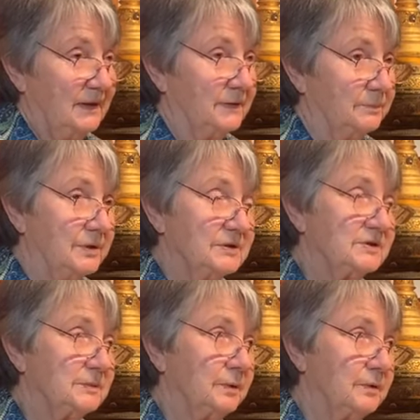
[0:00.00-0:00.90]
the
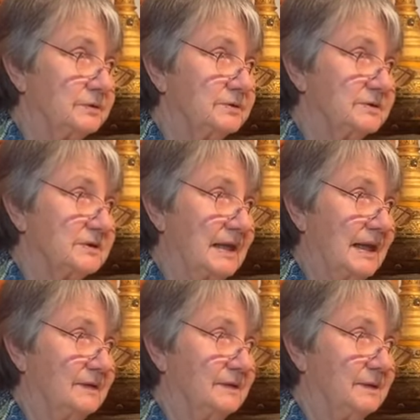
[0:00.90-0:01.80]
principles
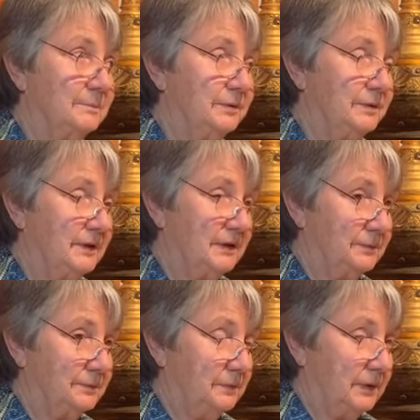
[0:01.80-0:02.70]
that the
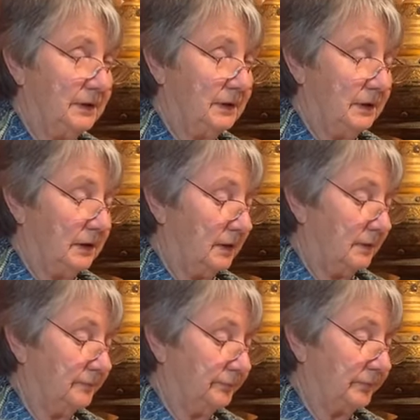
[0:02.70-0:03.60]
Buddha
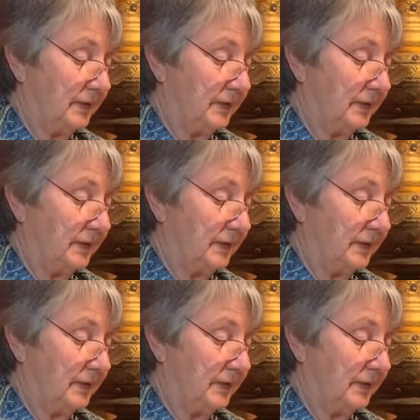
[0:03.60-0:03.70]
um,